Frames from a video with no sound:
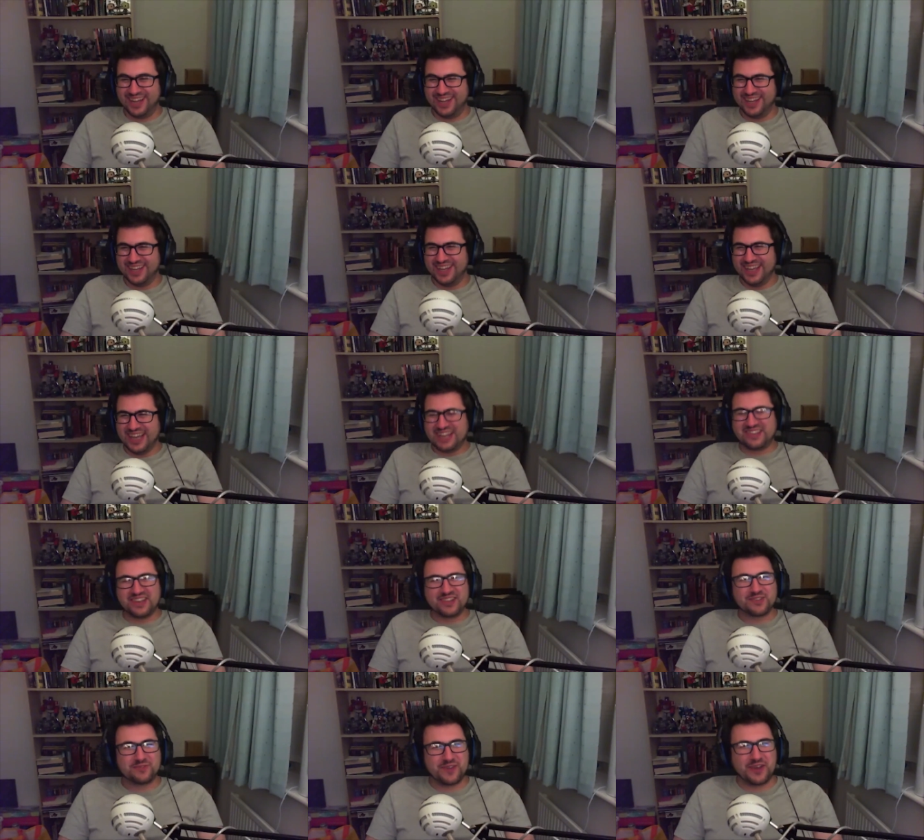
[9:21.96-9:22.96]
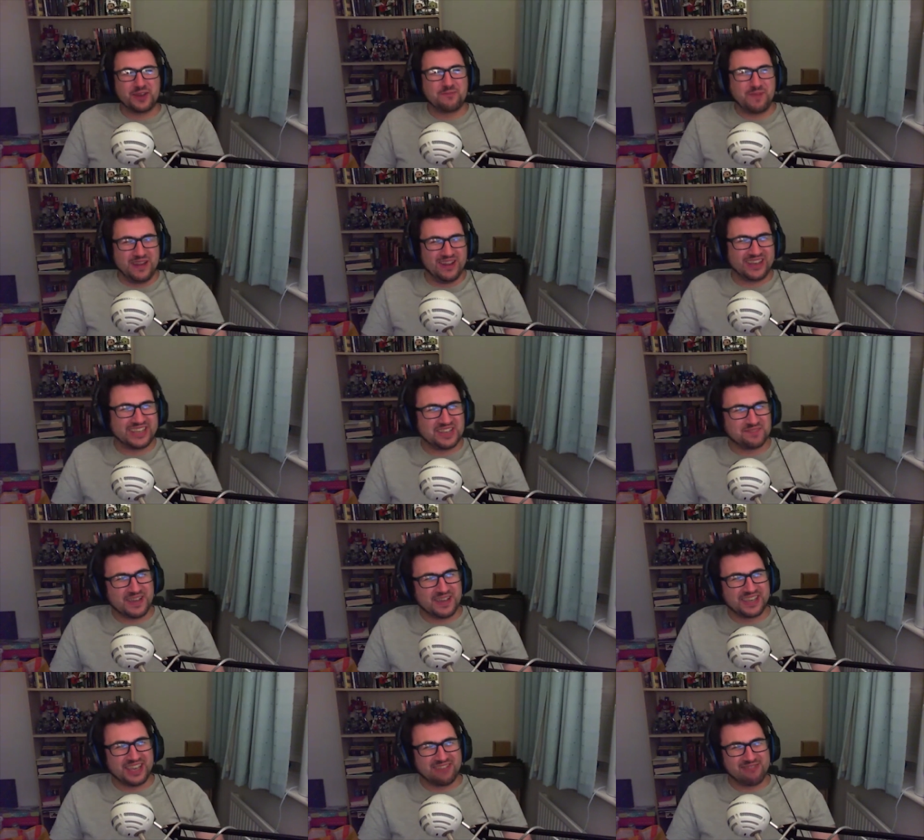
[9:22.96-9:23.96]
this it does feel a bit like he's
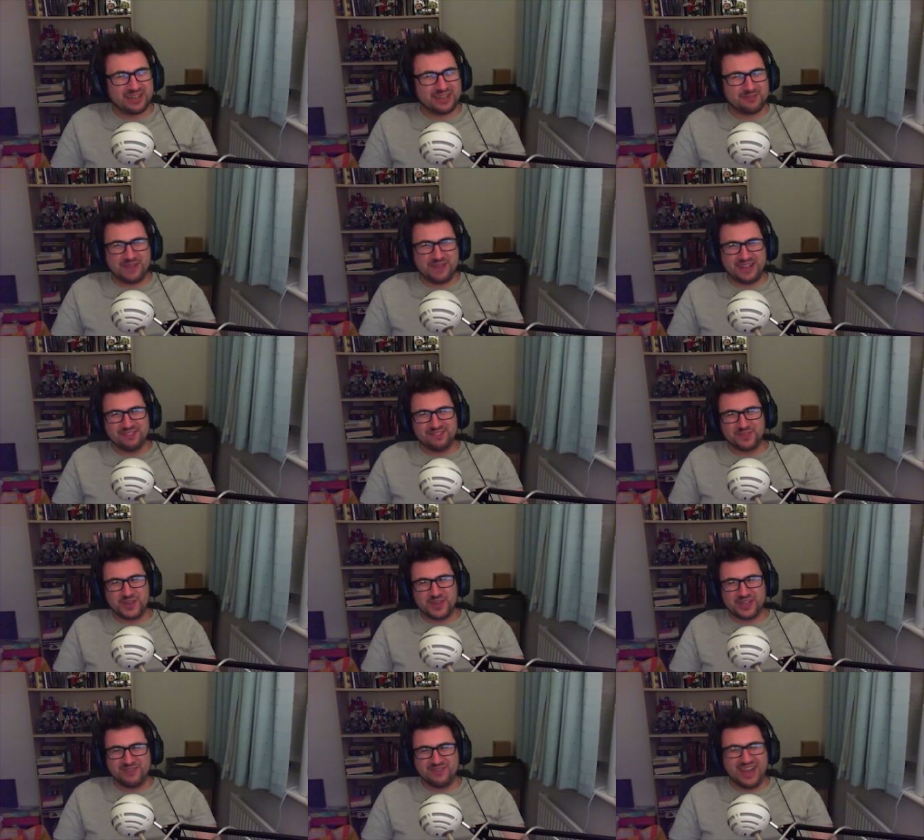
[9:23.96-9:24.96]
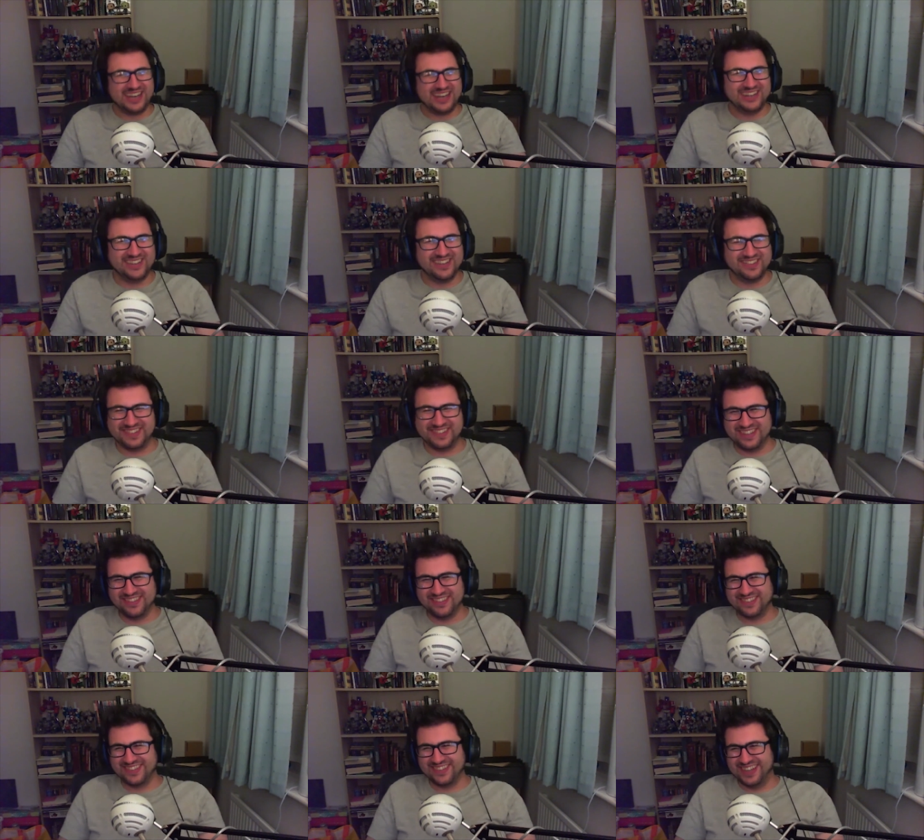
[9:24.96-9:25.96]
making recompense for Wicker Man in this scene,
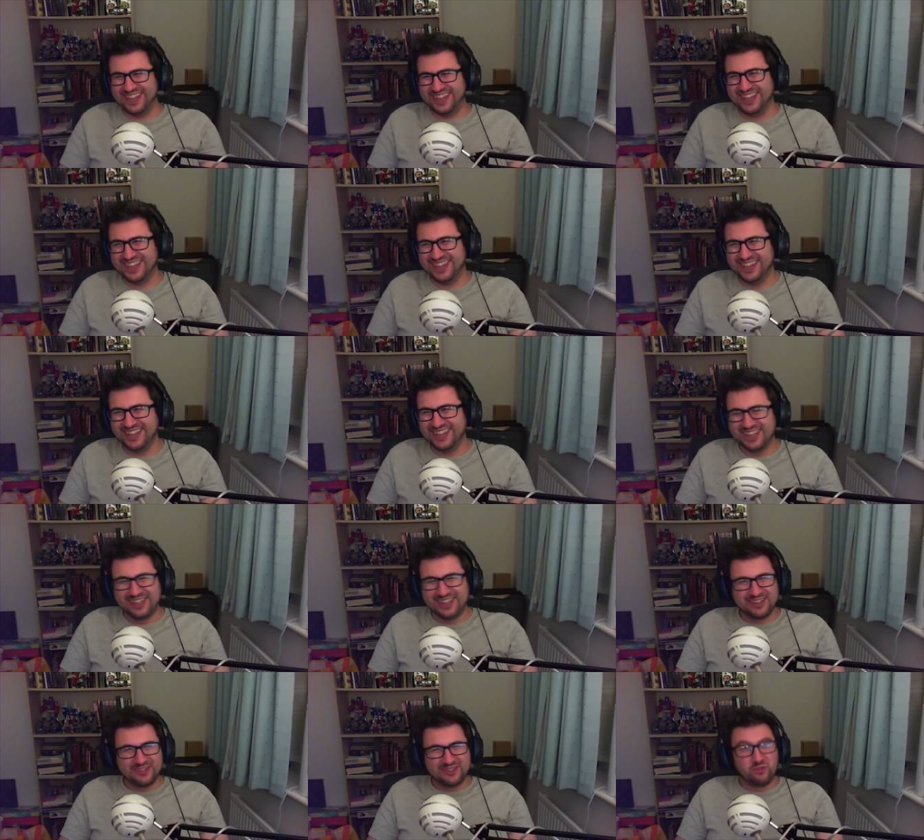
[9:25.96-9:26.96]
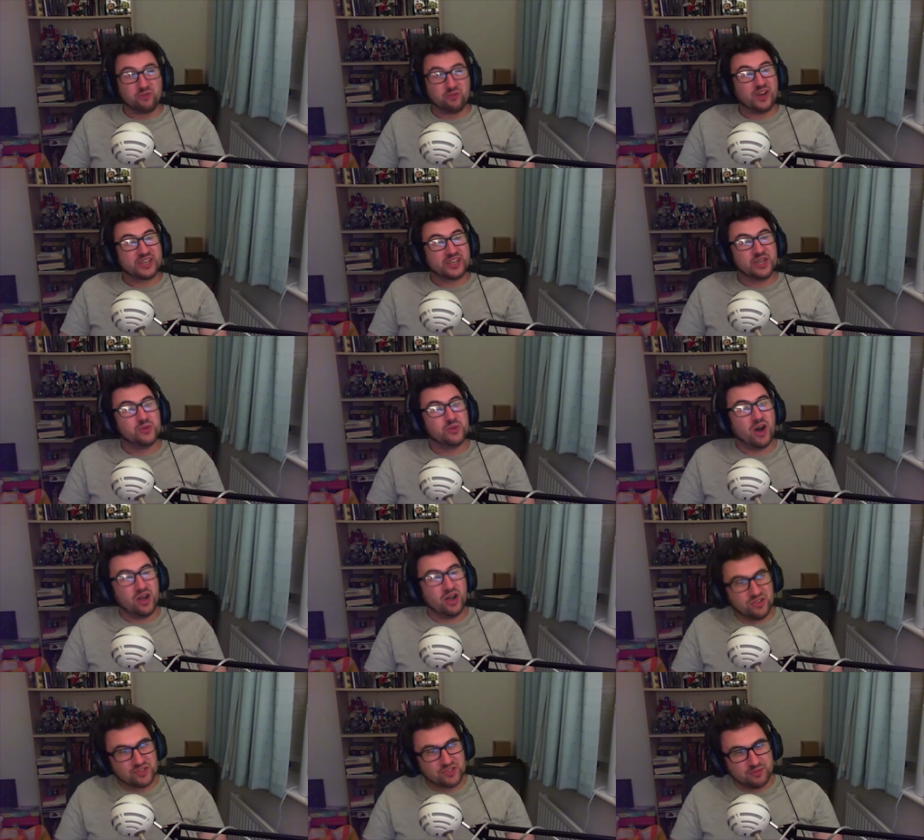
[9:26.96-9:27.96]
doesn't it? Well, fuck you. I'll
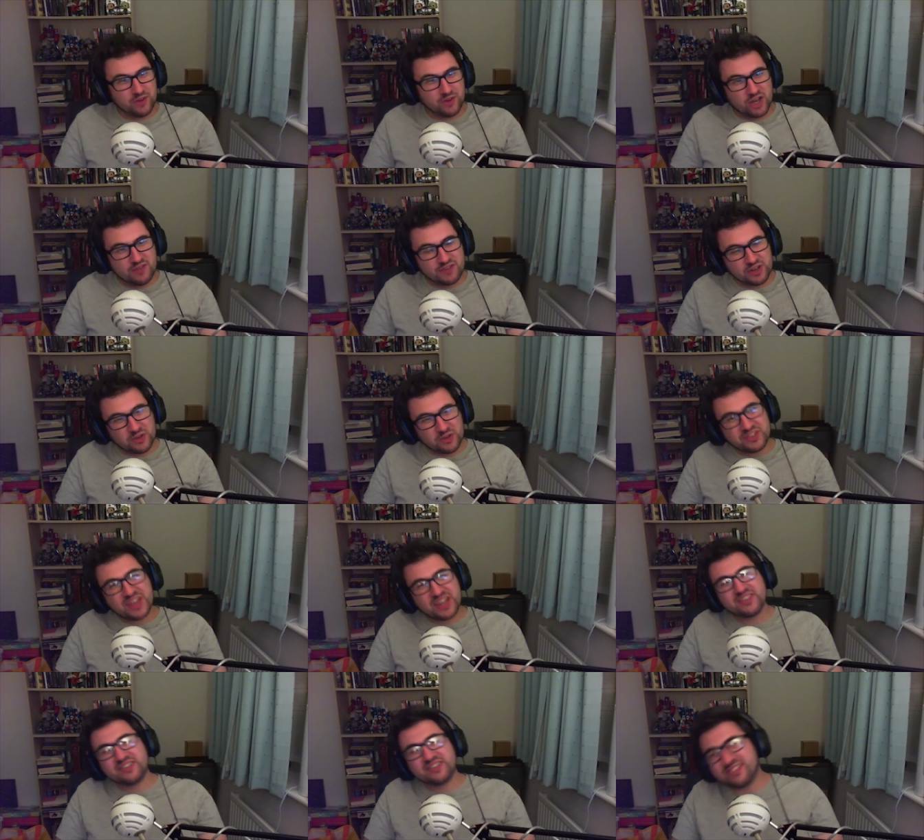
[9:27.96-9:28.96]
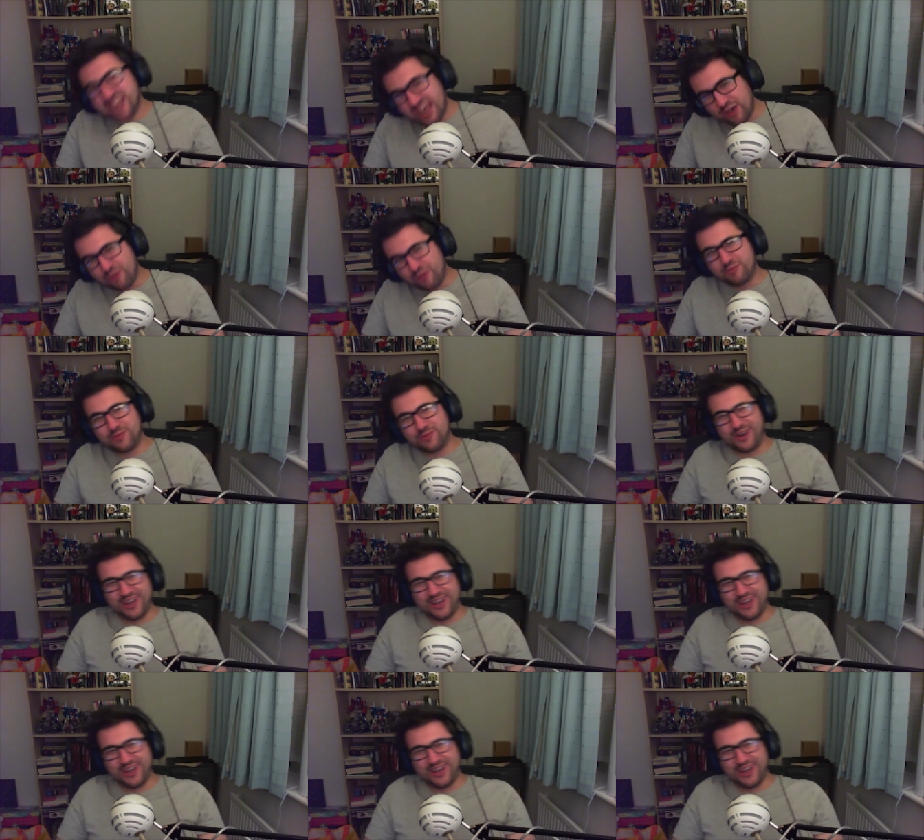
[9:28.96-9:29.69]
survive and I'll set the set on fire.